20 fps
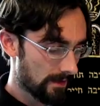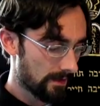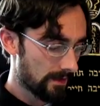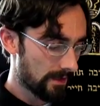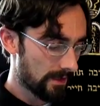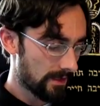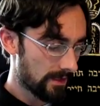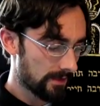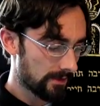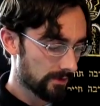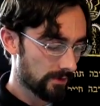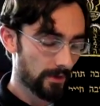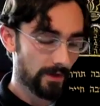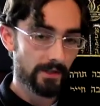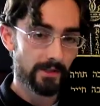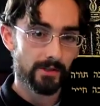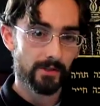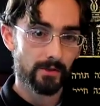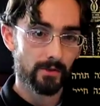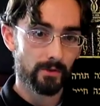the
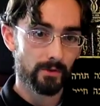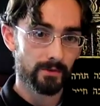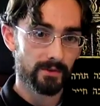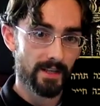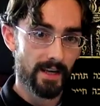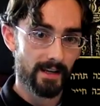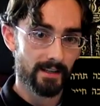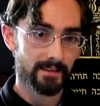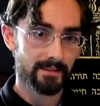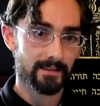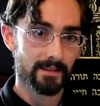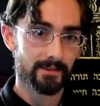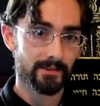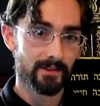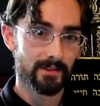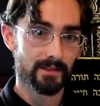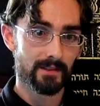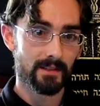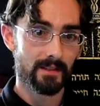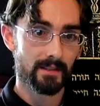traditional texts such
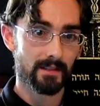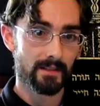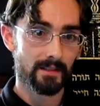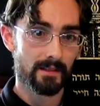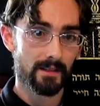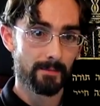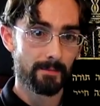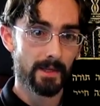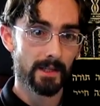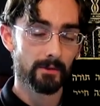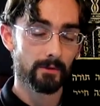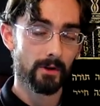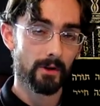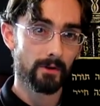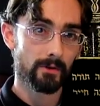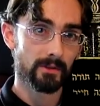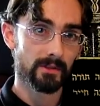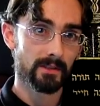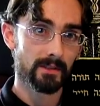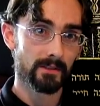as the, the
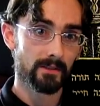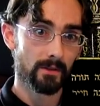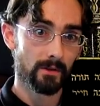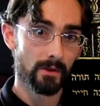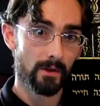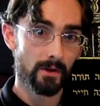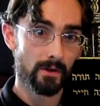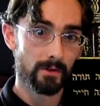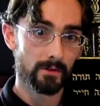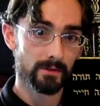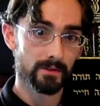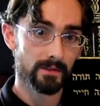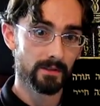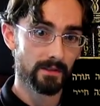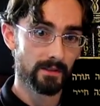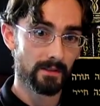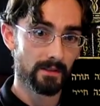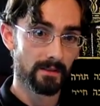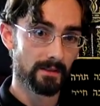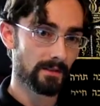Mikraot Gedolot
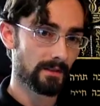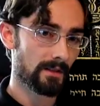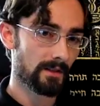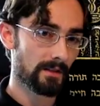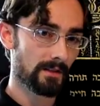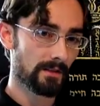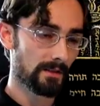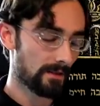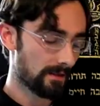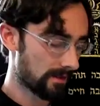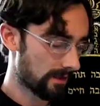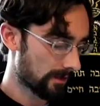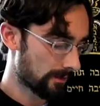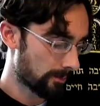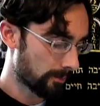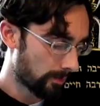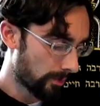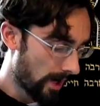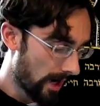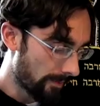and the, the
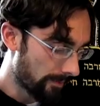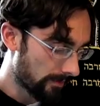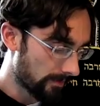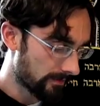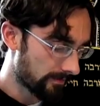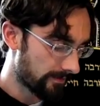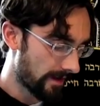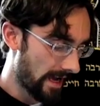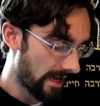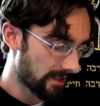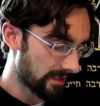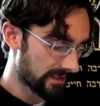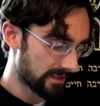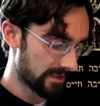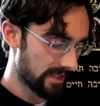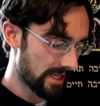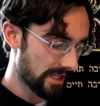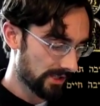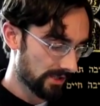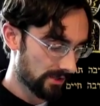proper
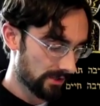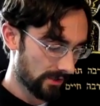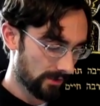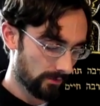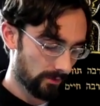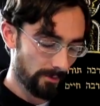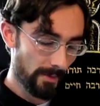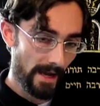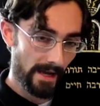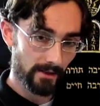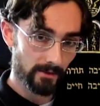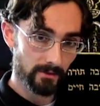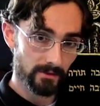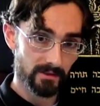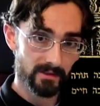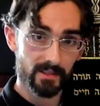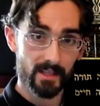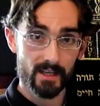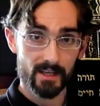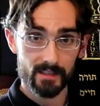vowelization and grammatical
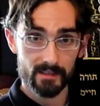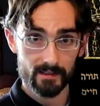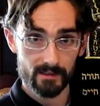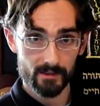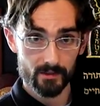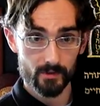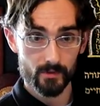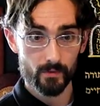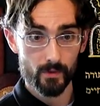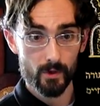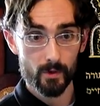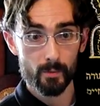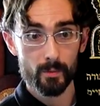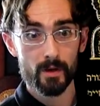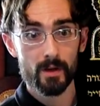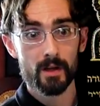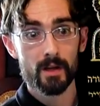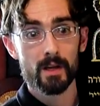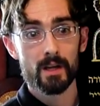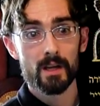signs and trope,
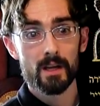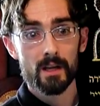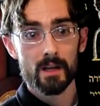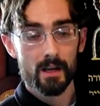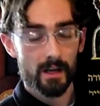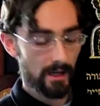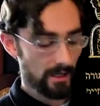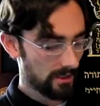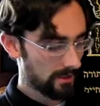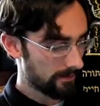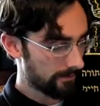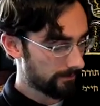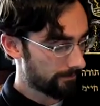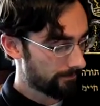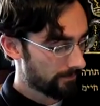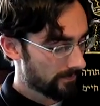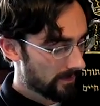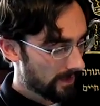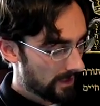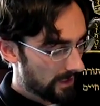um,
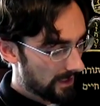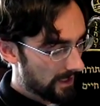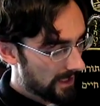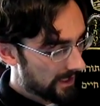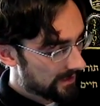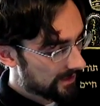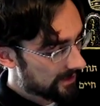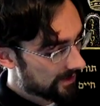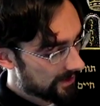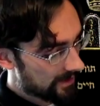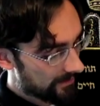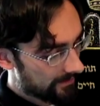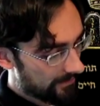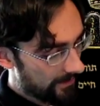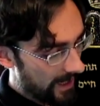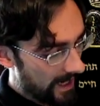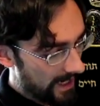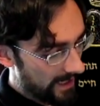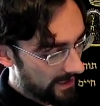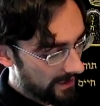it's
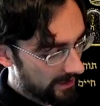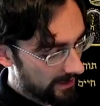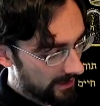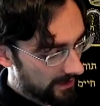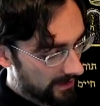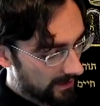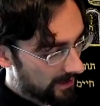divided,